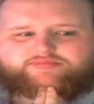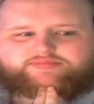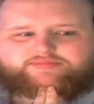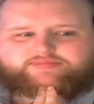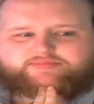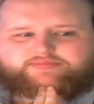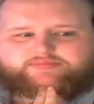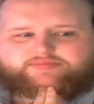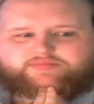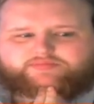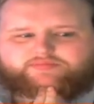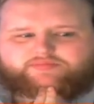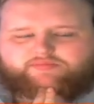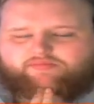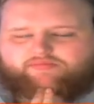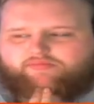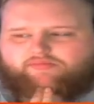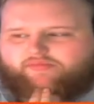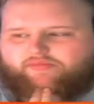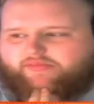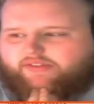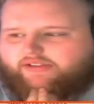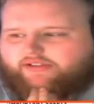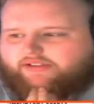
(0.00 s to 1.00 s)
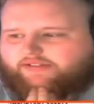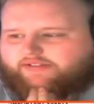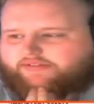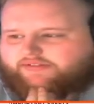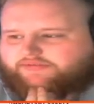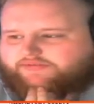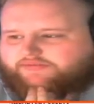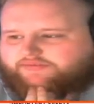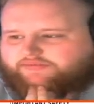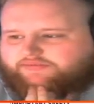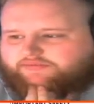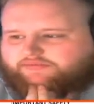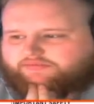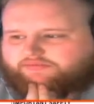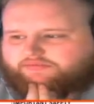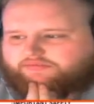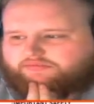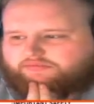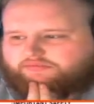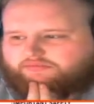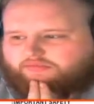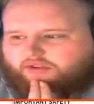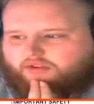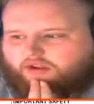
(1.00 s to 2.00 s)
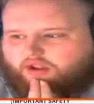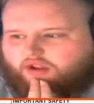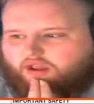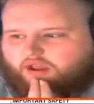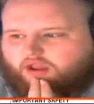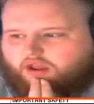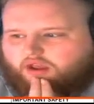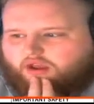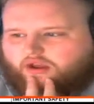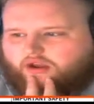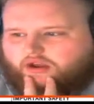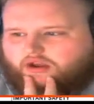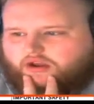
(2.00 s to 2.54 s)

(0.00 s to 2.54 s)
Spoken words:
Nothing is said.